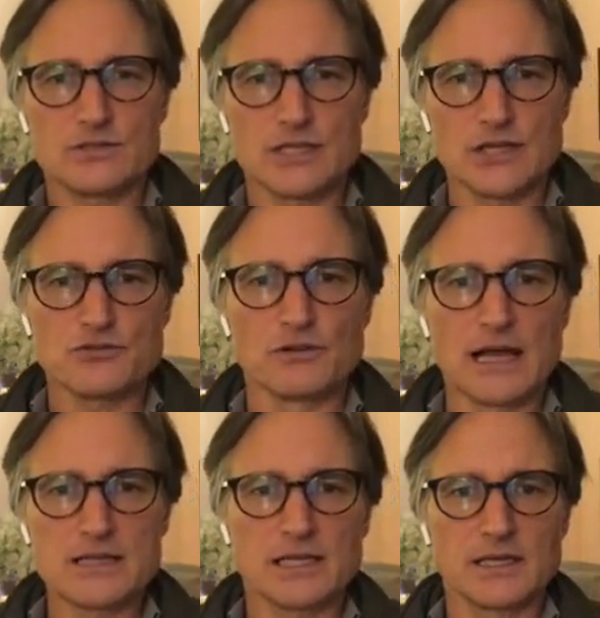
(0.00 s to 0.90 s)

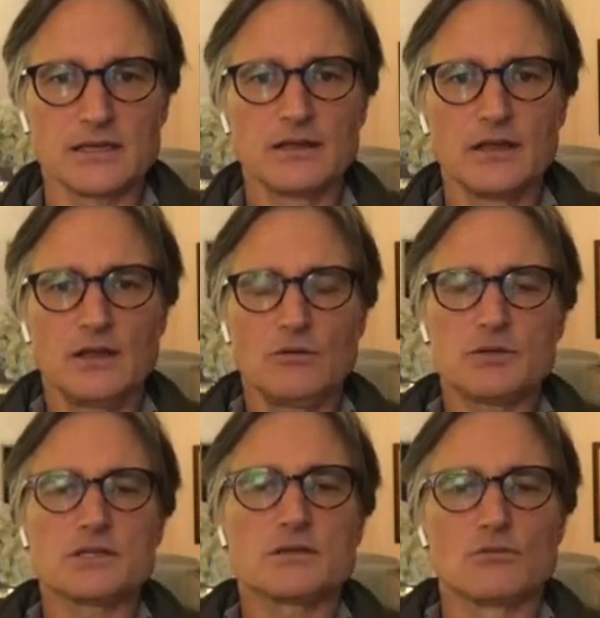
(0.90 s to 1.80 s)
centralizing it,
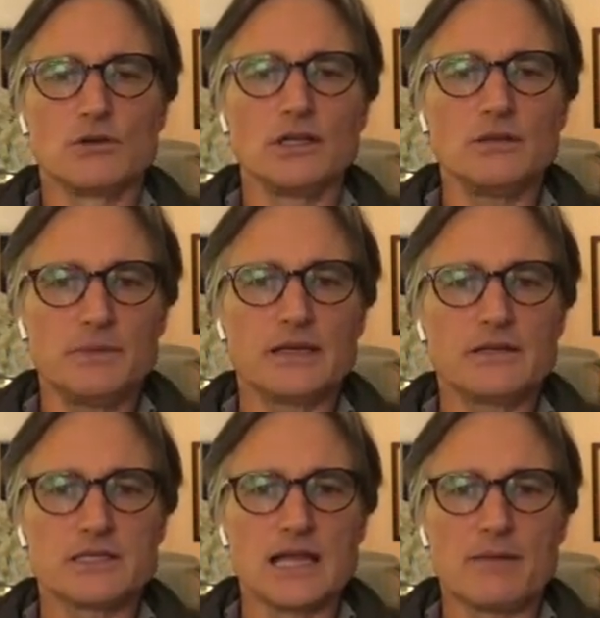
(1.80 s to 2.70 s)
which is a really
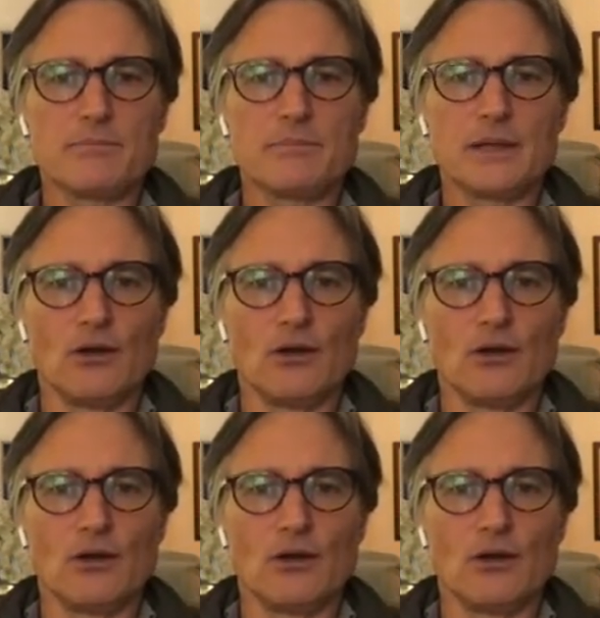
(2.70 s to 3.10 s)
big step.